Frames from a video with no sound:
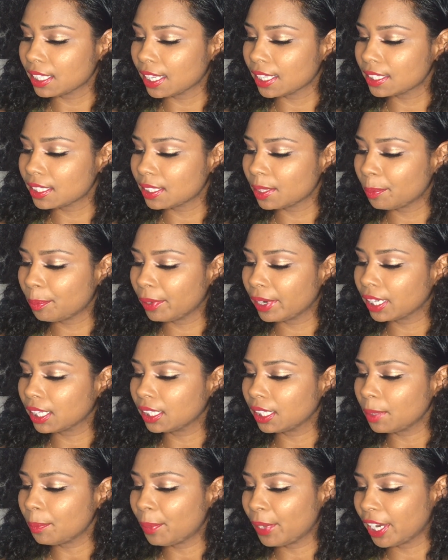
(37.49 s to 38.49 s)
It's the
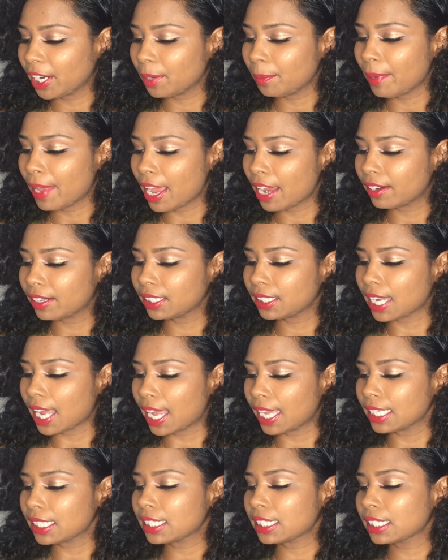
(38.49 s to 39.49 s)
Prickly Pear
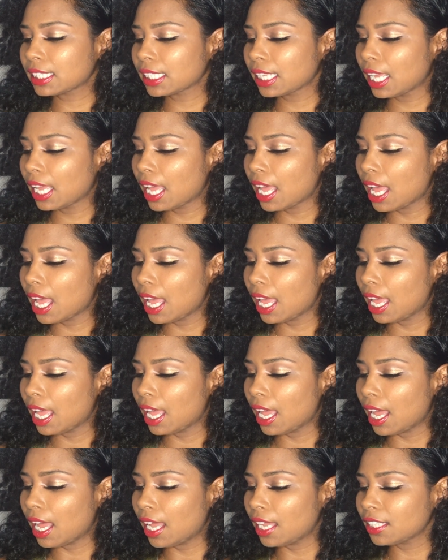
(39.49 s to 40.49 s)
Paradise
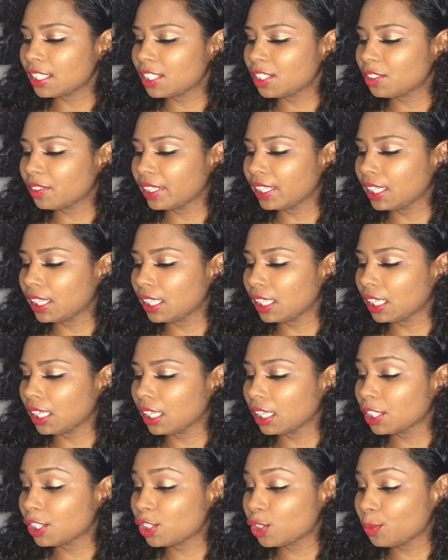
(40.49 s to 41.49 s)

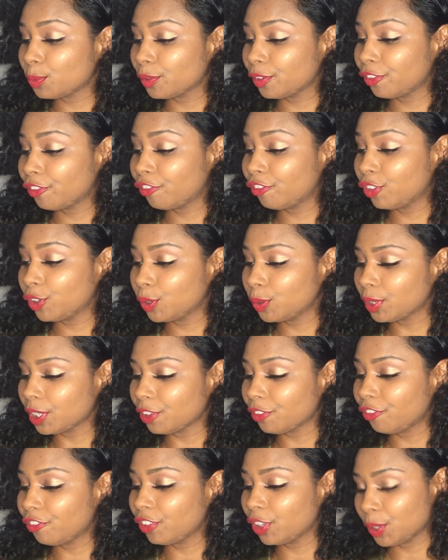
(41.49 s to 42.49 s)
Strengthening and Superfood
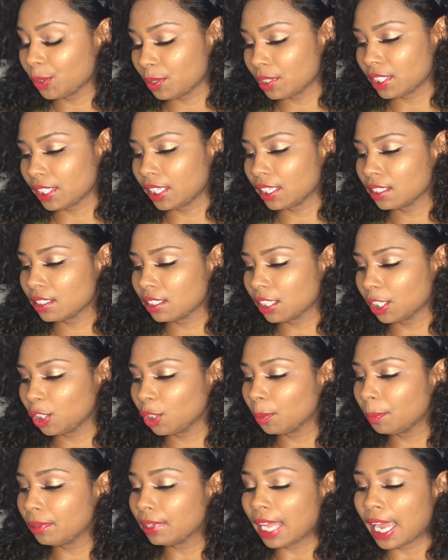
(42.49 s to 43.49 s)
Infusion. So
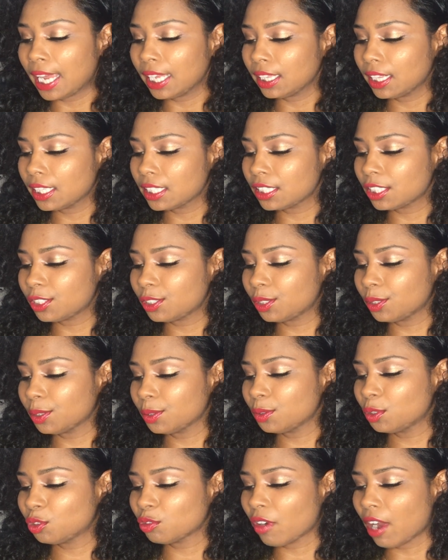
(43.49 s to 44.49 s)
you apply this
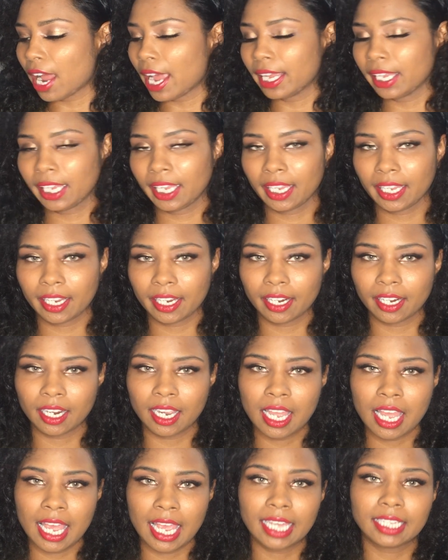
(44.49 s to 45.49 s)
to dry hair
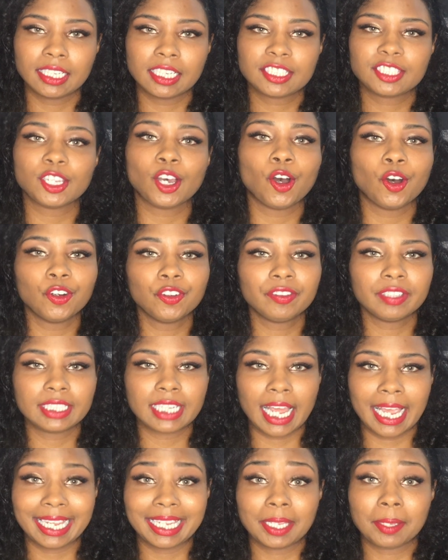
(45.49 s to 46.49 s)
and it's an
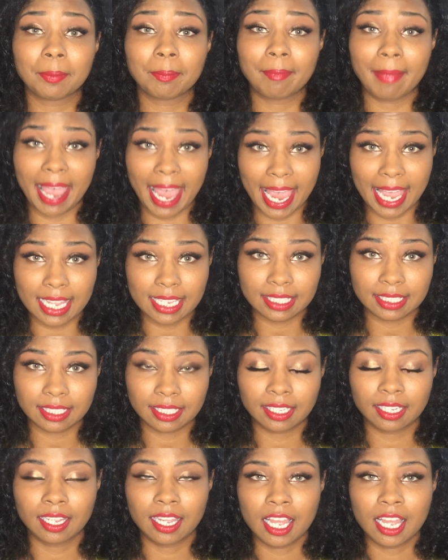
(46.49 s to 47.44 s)
overnight mask.